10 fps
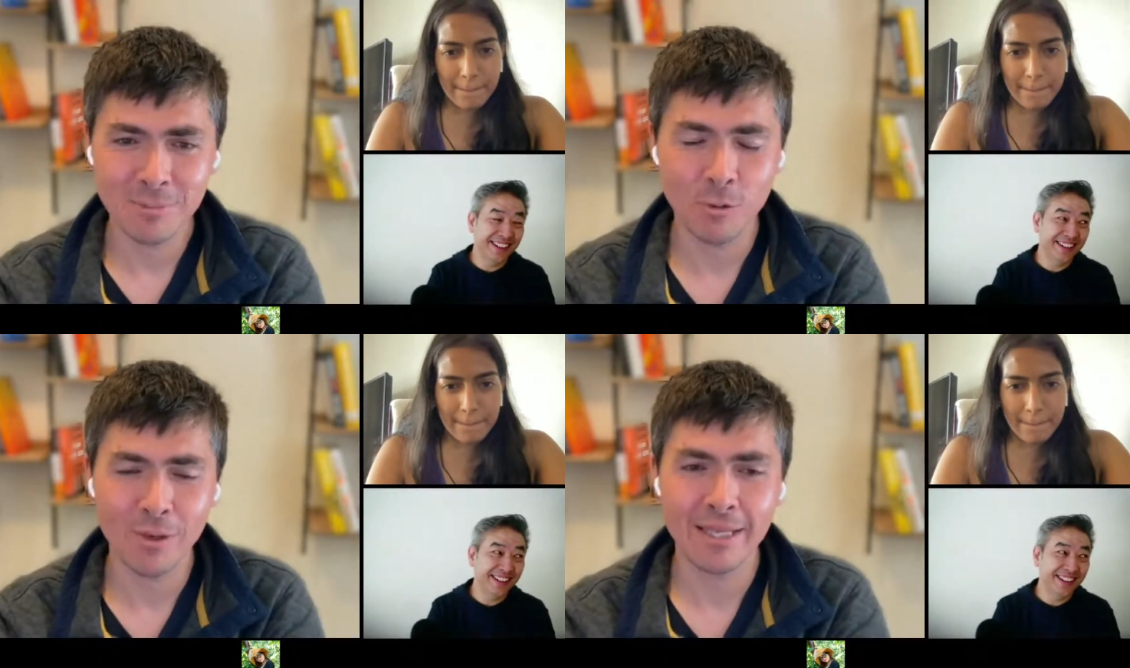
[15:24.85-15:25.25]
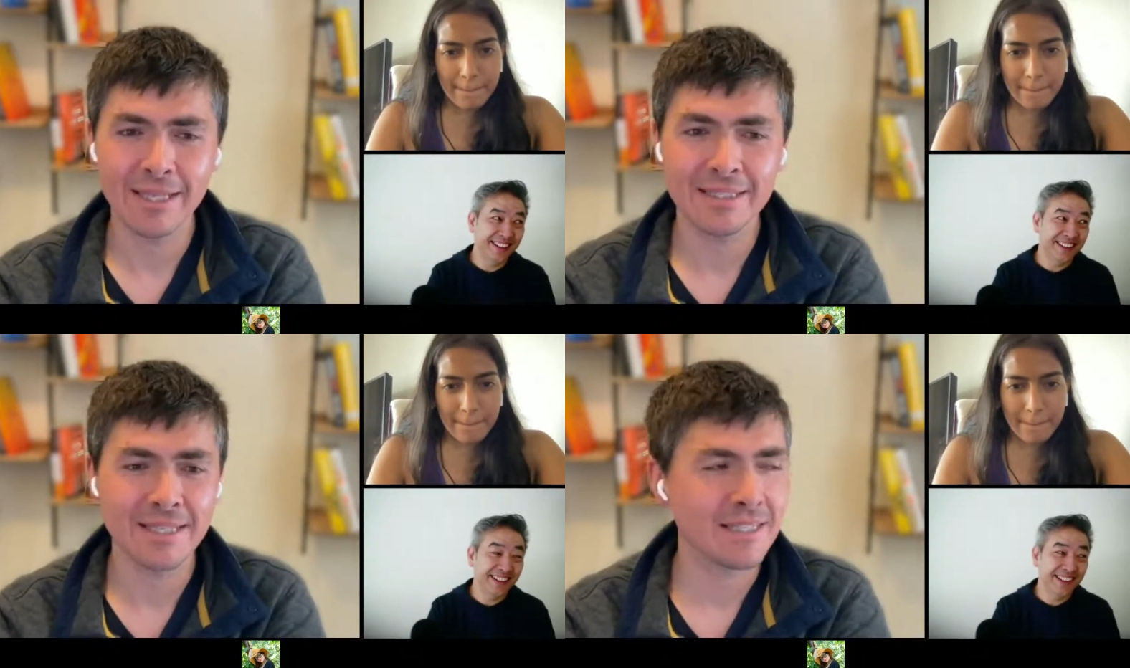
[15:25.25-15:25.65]
Speaker 1: or
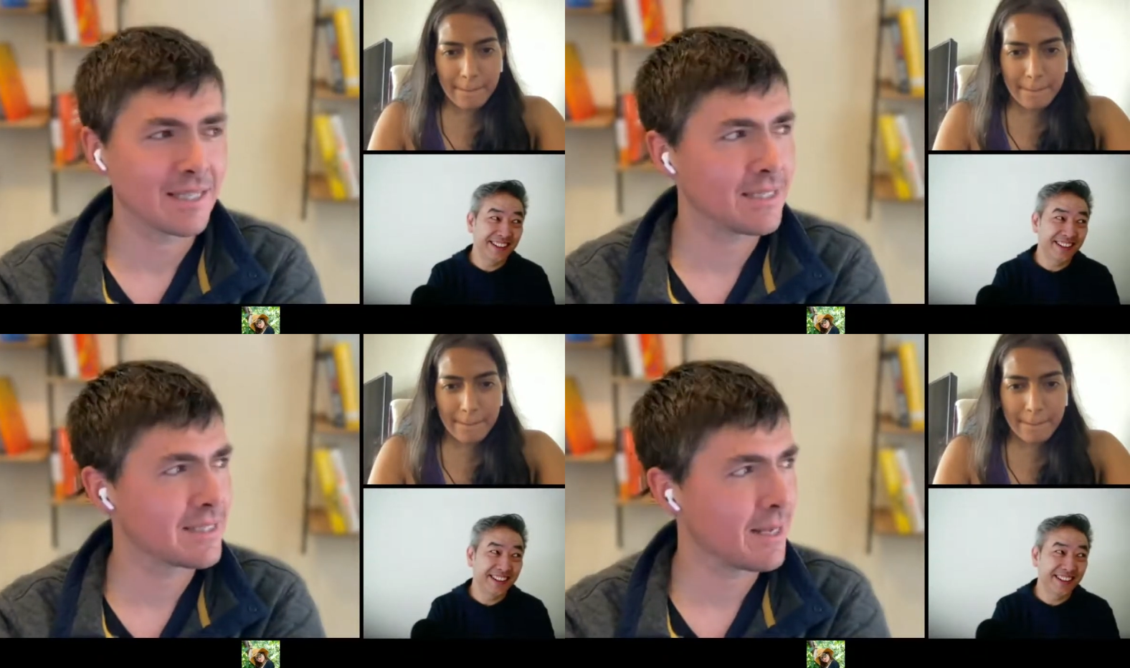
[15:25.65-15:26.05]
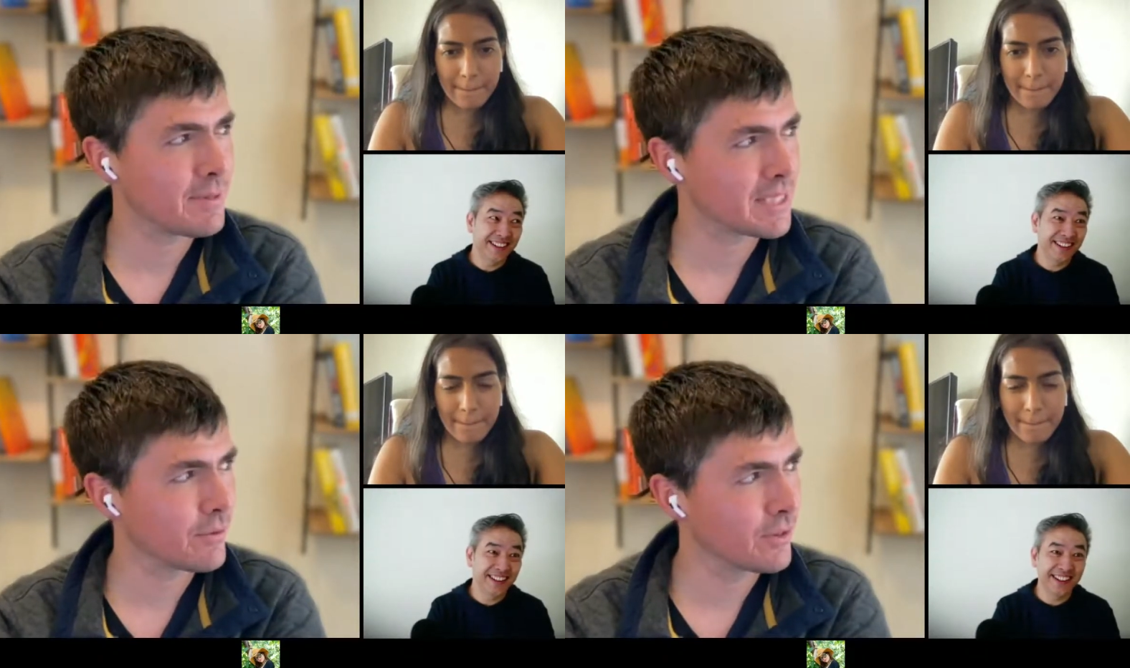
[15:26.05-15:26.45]
wait, is is, is San
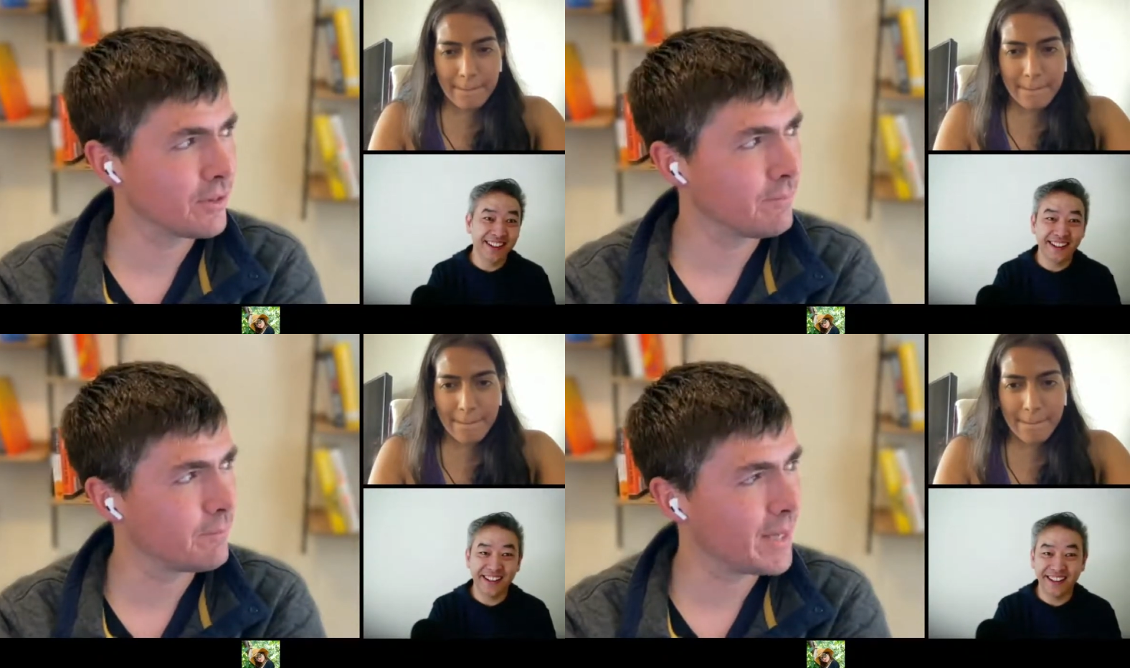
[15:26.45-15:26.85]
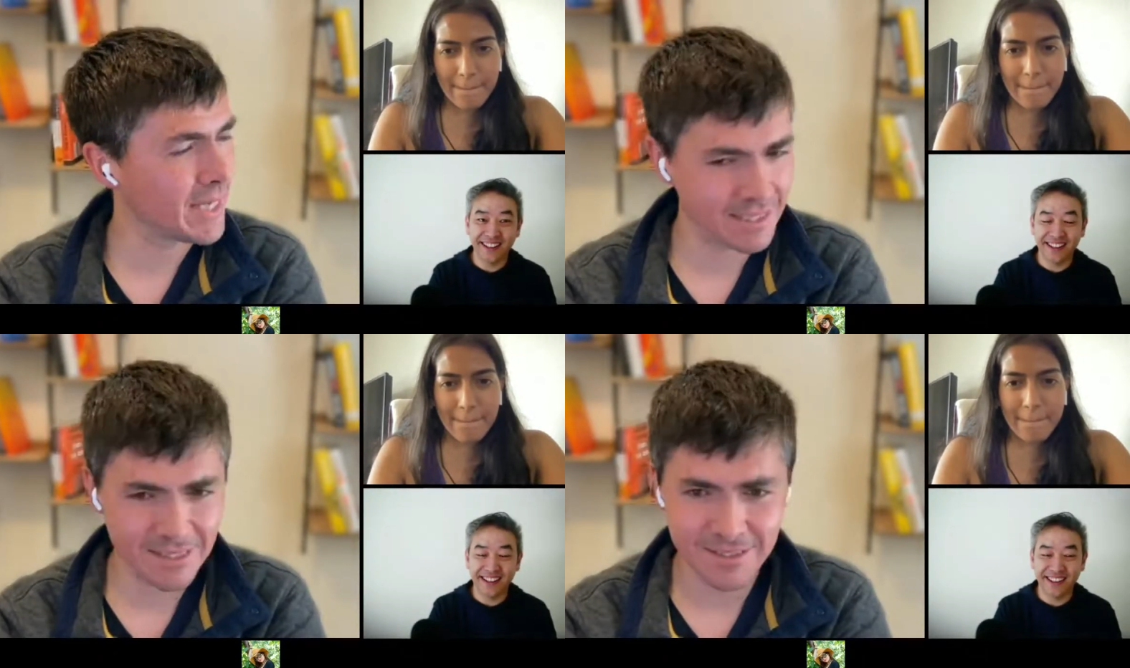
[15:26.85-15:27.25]
Mateo the
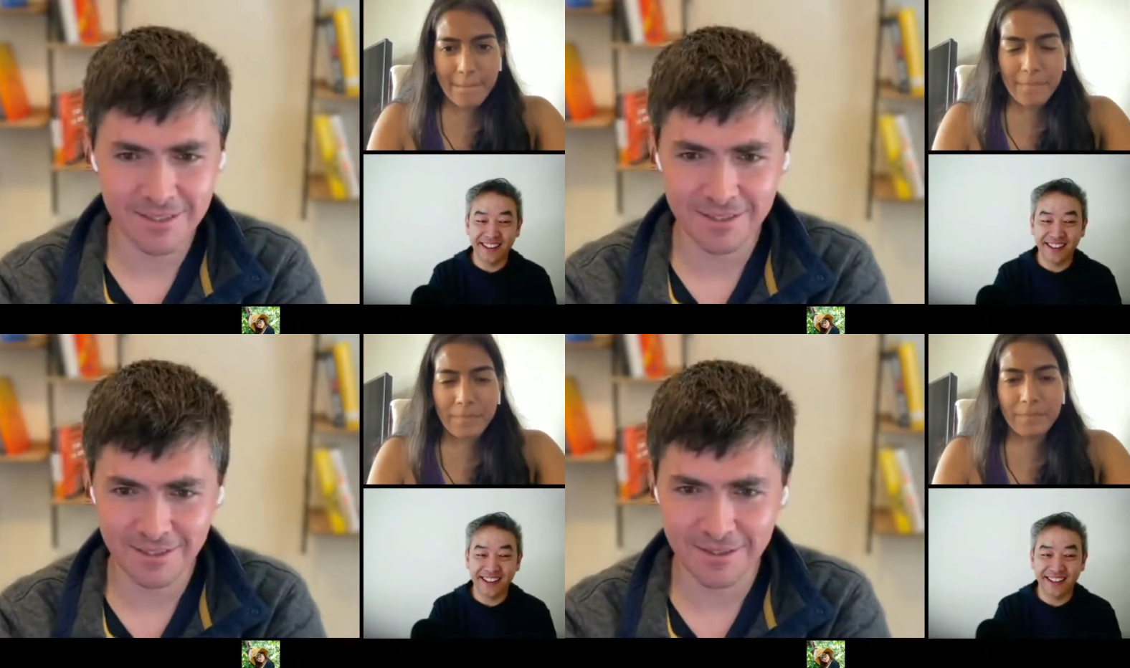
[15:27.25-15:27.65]
best